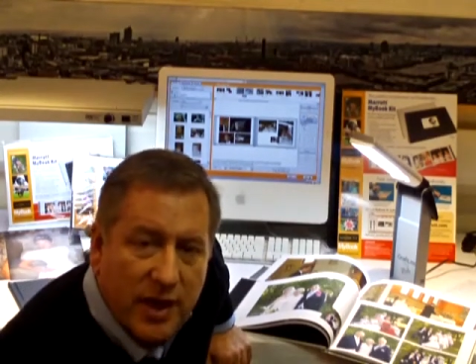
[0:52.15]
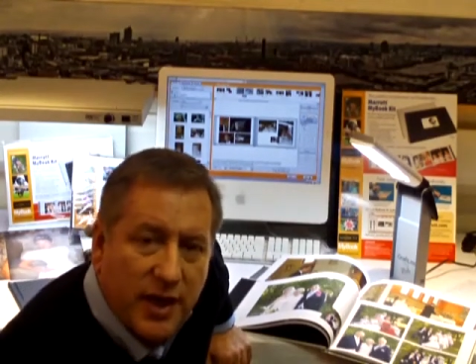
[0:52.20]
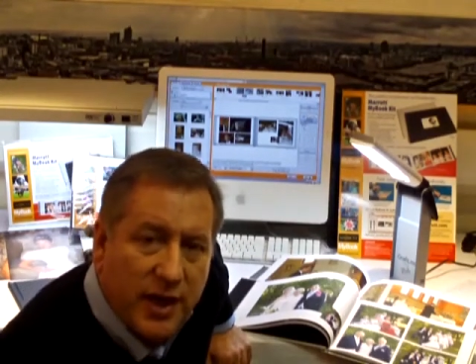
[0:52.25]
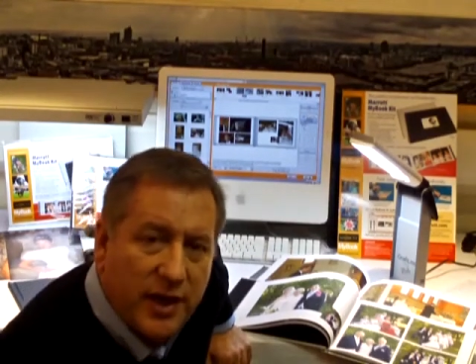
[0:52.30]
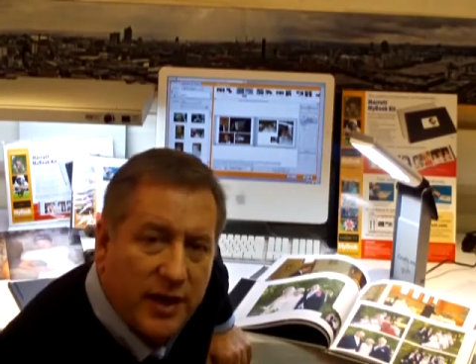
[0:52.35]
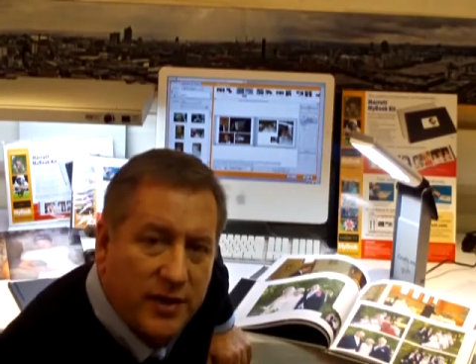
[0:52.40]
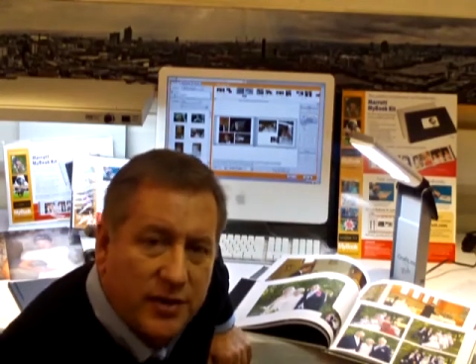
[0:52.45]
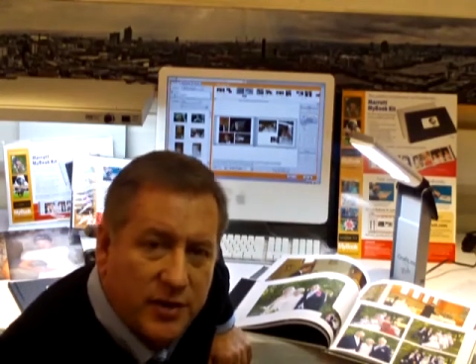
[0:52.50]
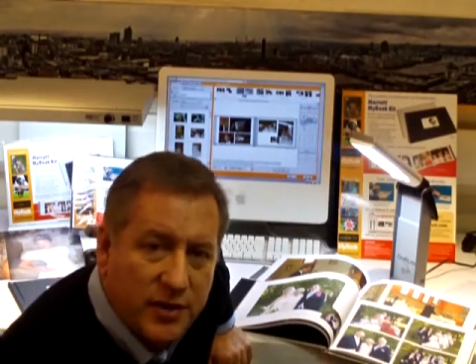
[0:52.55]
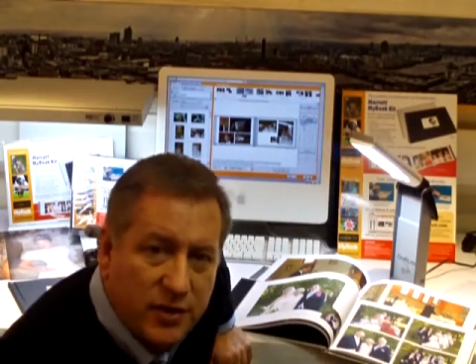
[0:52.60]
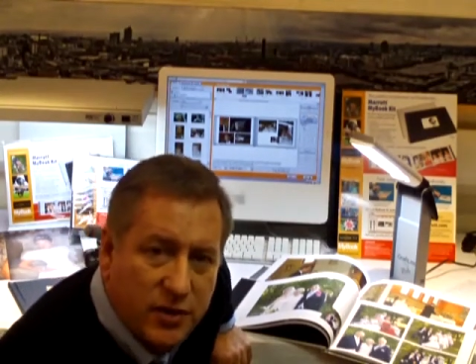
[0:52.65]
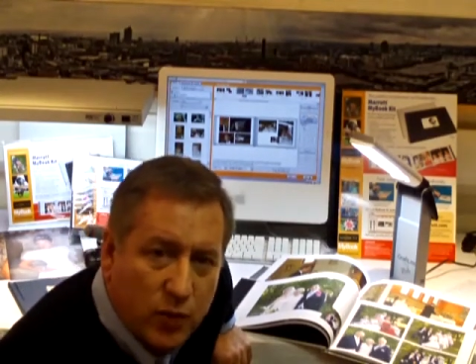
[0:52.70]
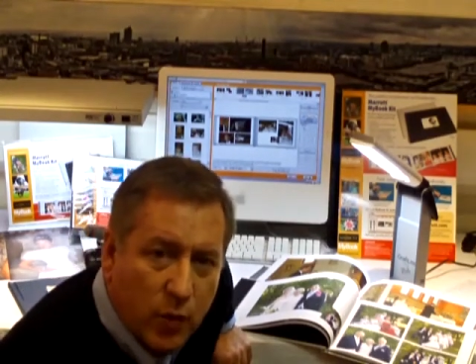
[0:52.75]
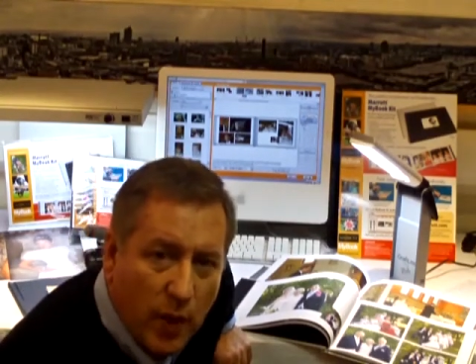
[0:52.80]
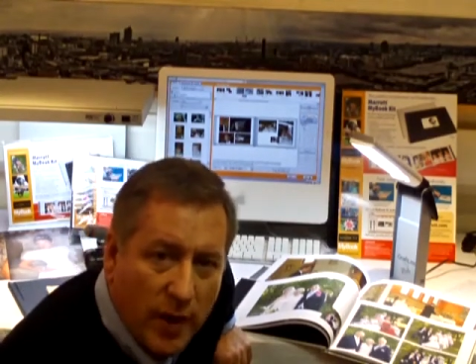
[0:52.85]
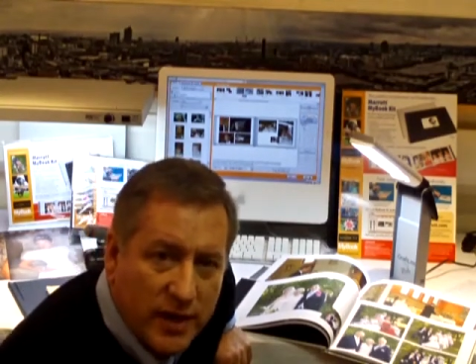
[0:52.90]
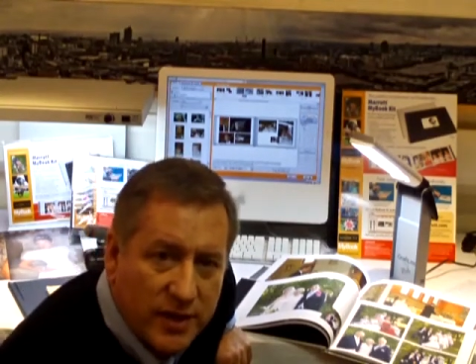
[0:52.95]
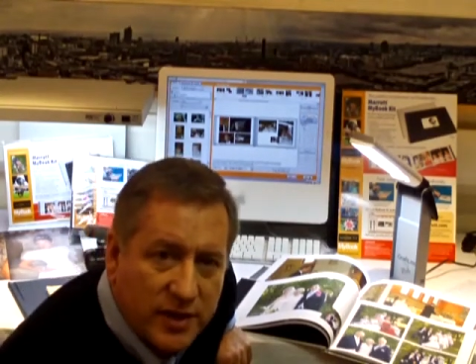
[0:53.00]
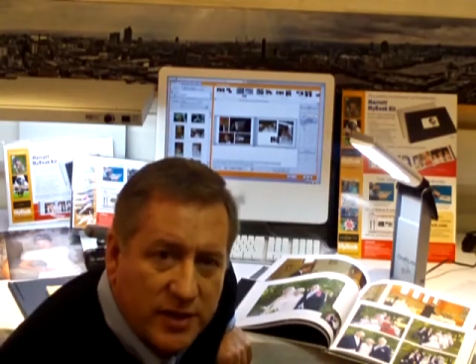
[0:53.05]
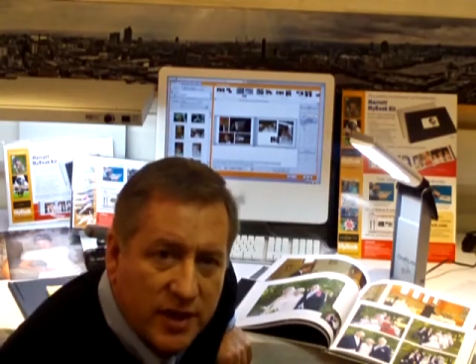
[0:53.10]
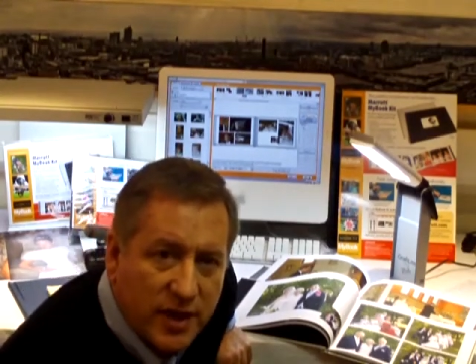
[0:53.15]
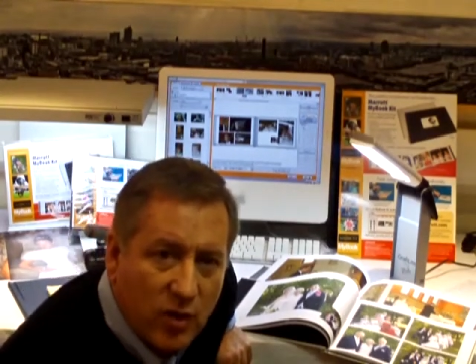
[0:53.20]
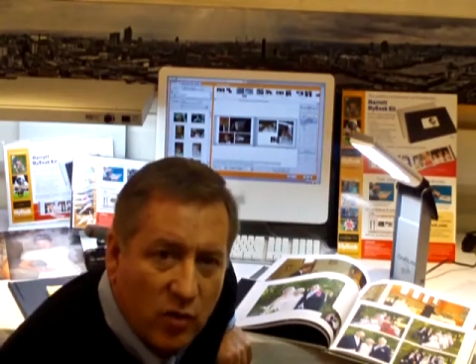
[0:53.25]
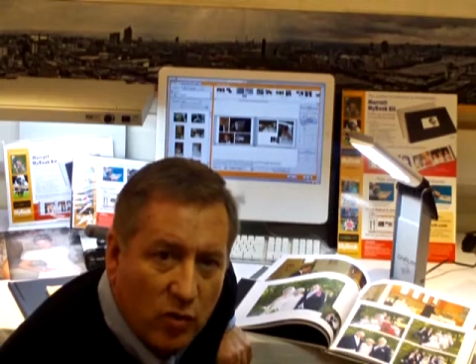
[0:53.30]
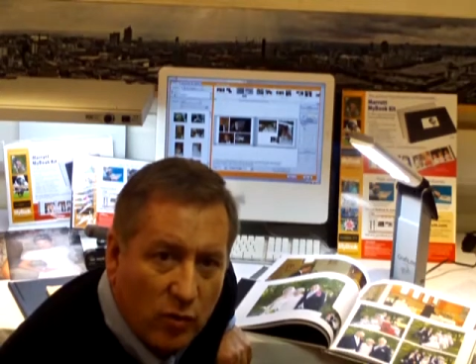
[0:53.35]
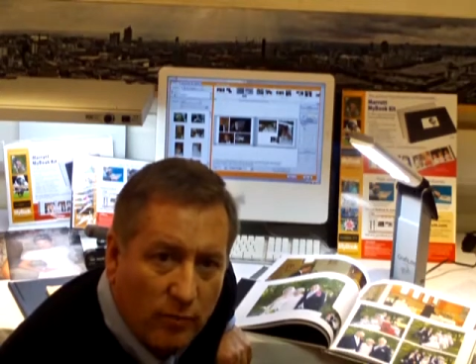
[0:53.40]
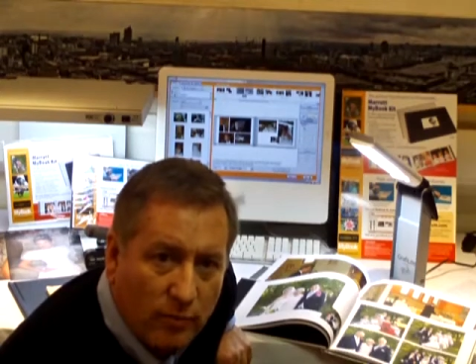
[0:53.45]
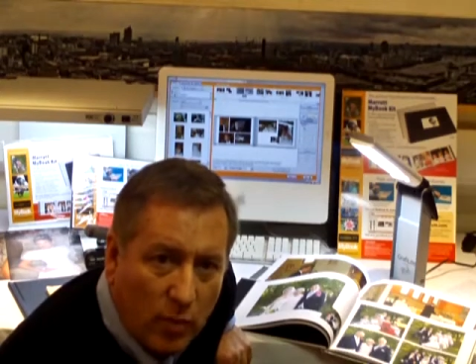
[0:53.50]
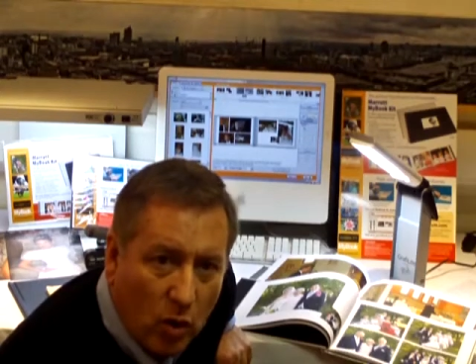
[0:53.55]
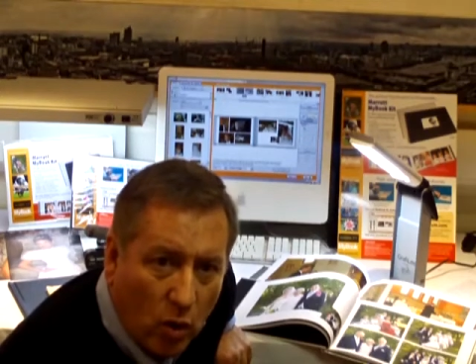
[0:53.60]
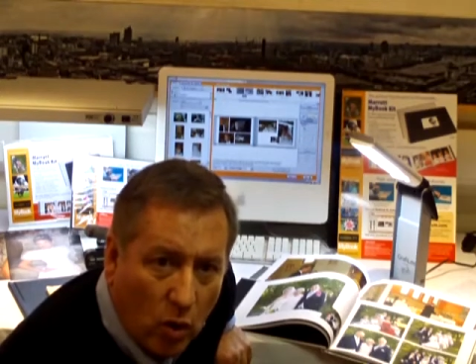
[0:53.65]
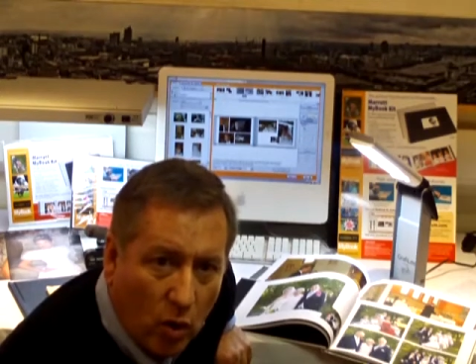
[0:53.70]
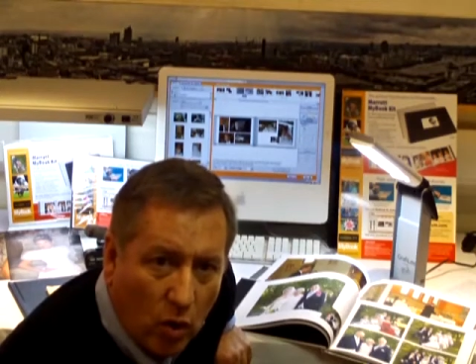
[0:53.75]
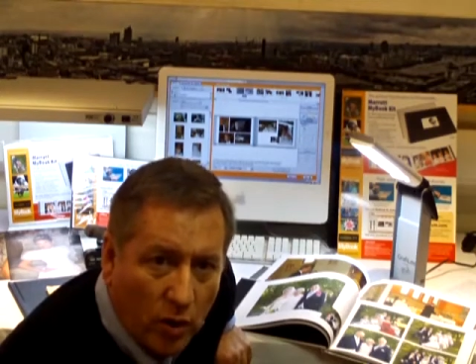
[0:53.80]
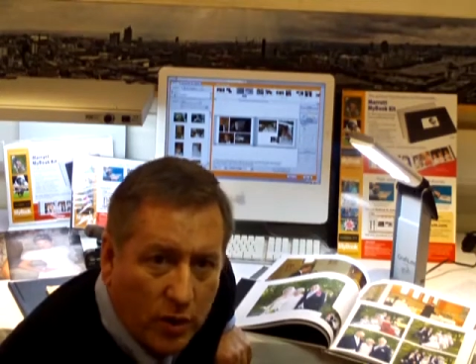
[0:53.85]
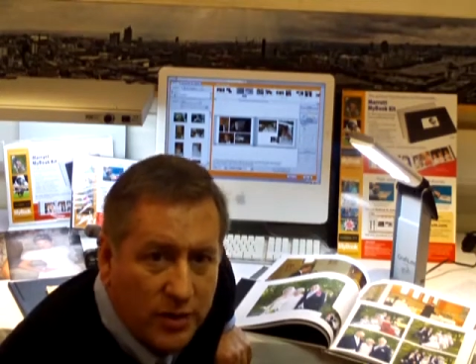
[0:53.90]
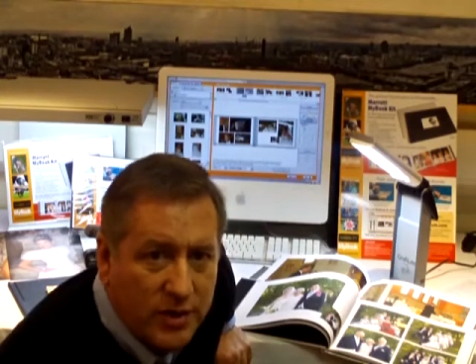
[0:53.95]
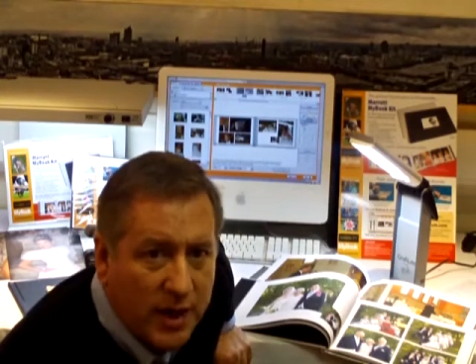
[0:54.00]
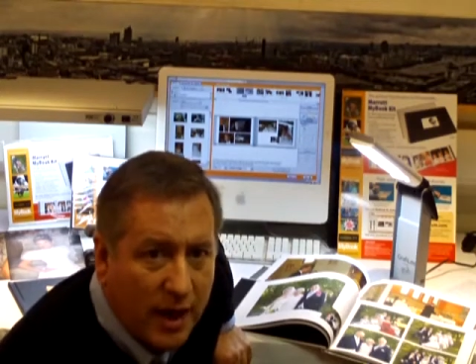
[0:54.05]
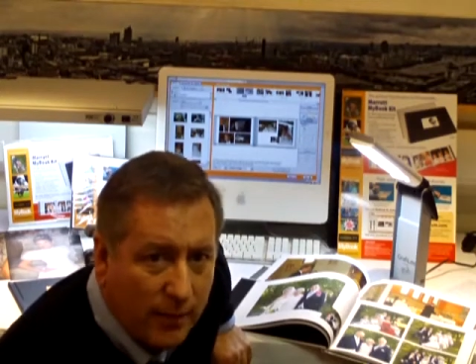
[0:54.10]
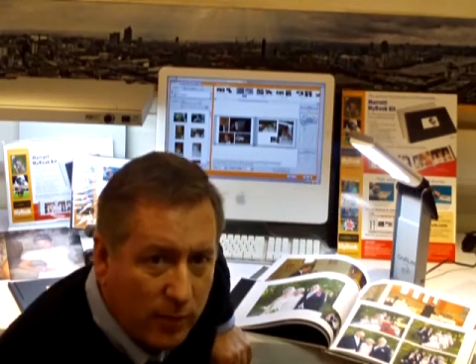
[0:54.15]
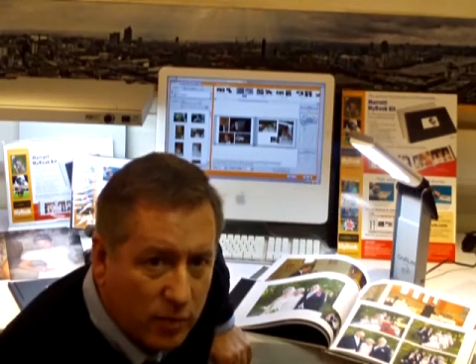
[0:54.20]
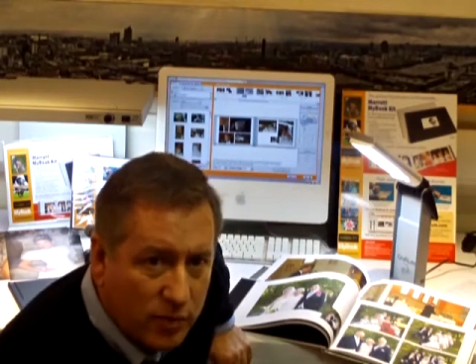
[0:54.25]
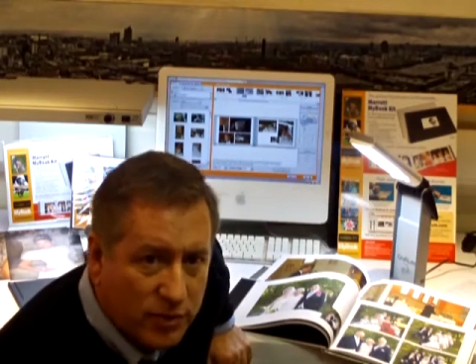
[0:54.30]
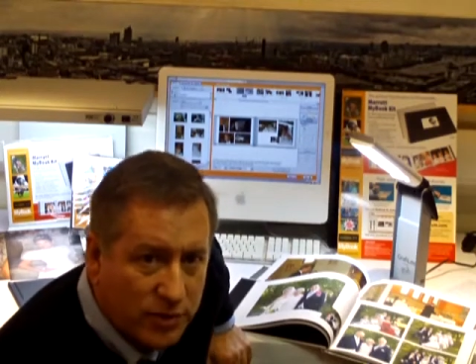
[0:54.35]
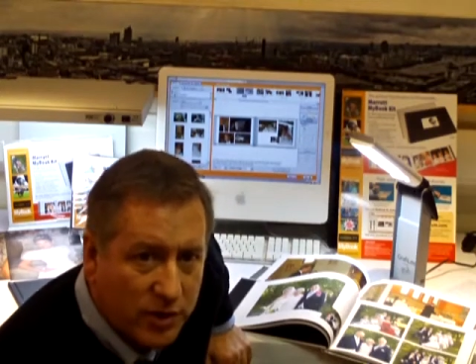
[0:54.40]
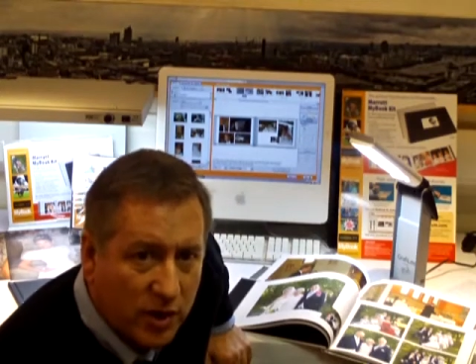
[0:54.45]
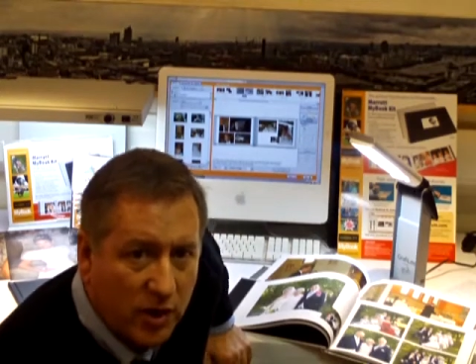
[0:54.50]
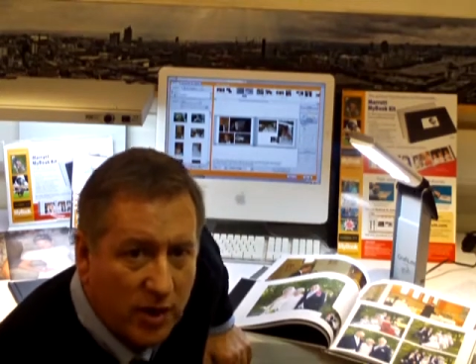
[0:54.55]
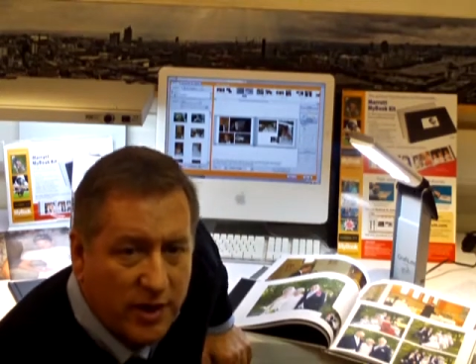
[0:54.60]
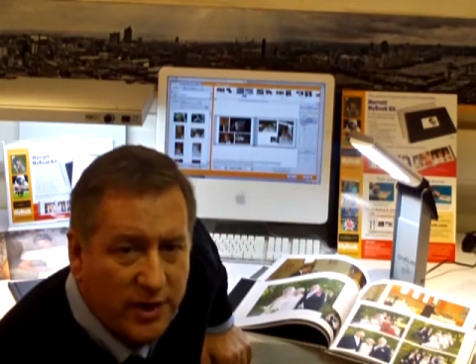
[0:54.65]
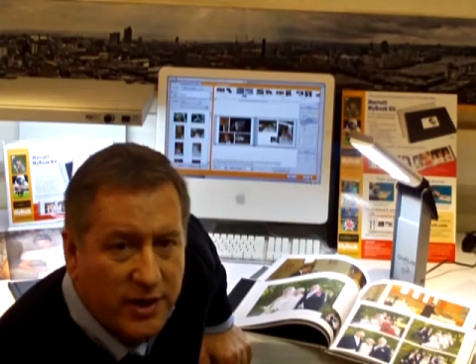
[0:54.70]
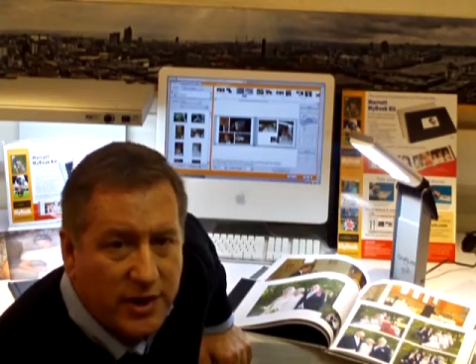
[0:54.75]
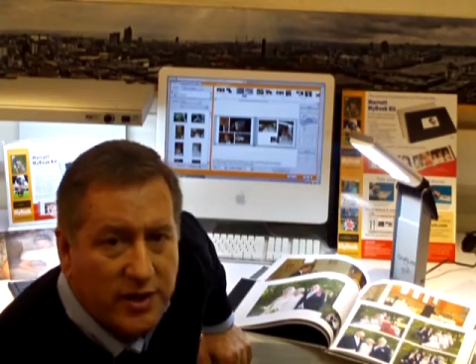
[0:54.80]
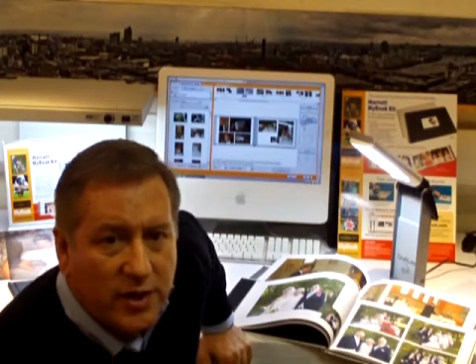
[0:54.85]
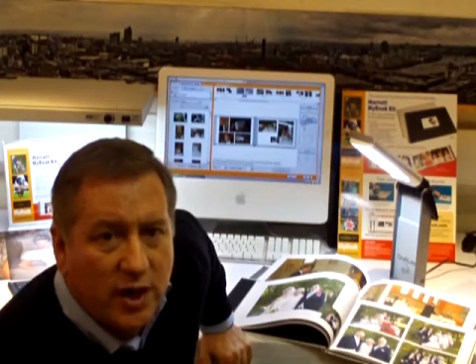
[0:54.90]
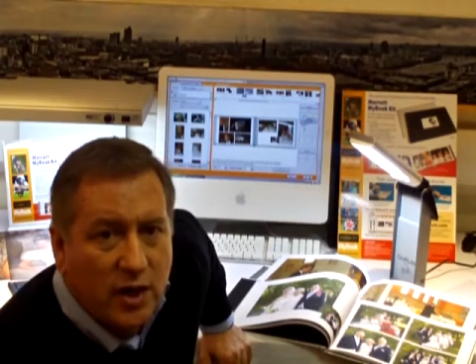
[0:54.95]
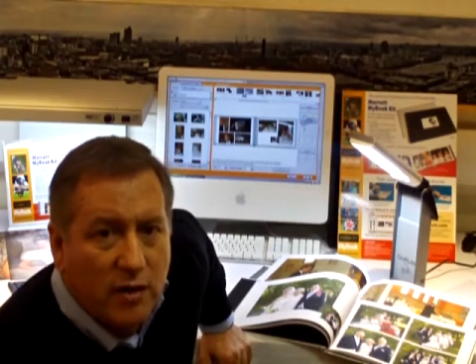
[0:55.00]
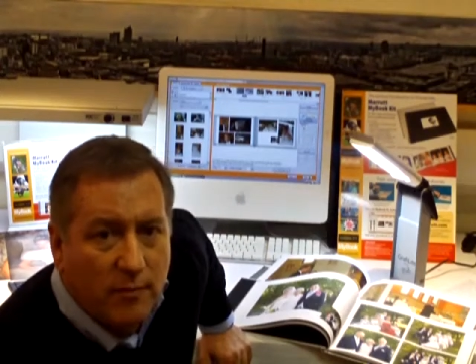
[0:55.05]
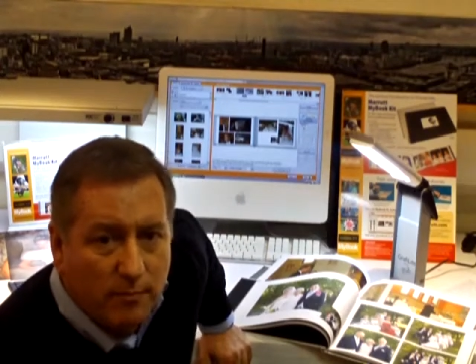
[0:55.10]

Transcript: into 20 or more double-sided